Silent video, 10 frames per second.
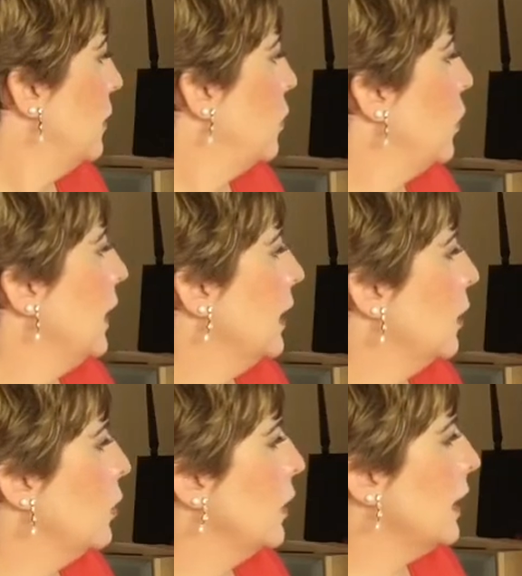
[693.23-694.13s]
We are
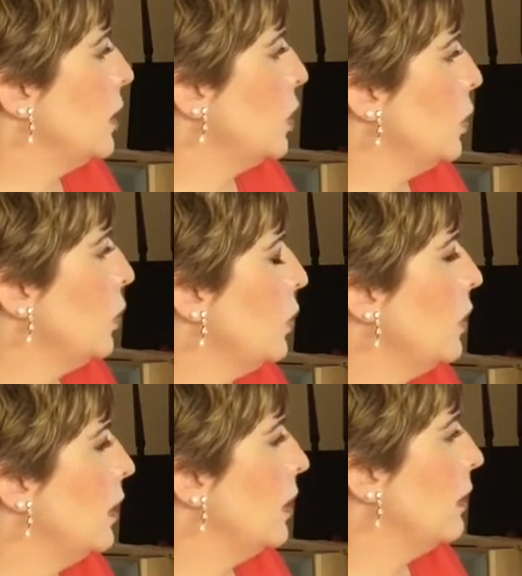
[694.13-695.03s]
going to
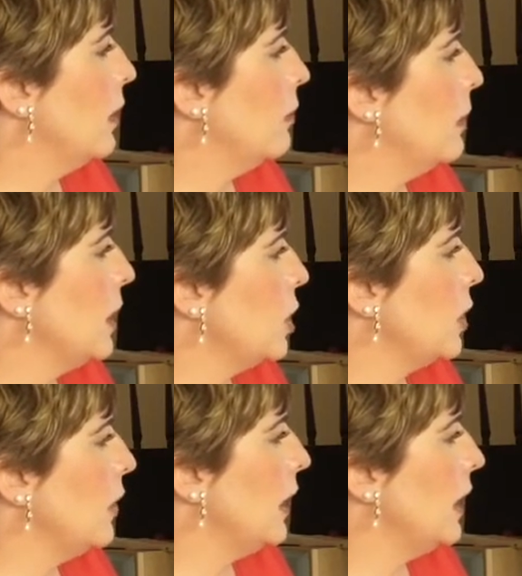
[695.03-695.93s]
measure
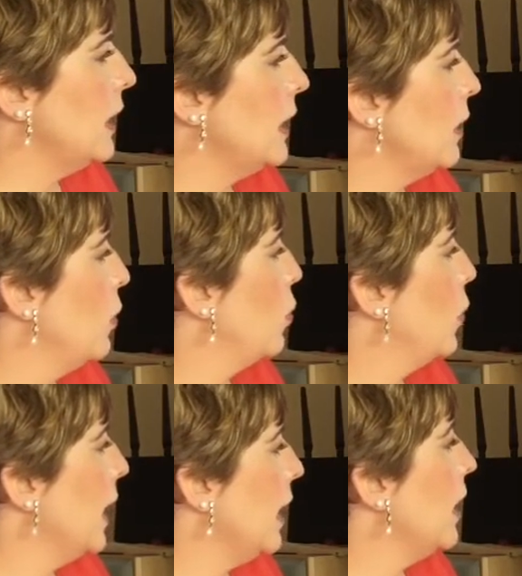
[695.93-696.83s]
it
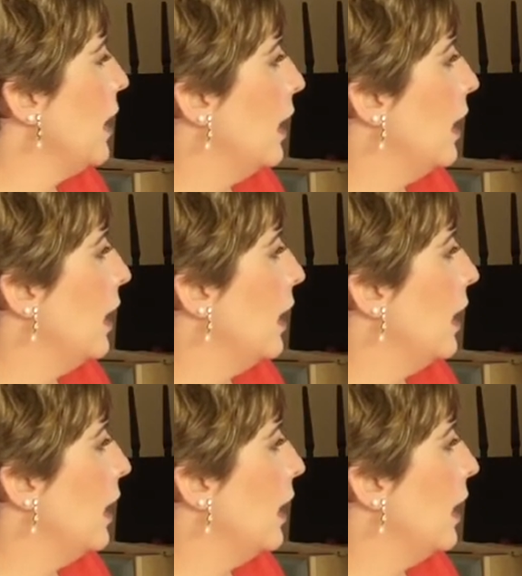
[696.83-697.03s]
with,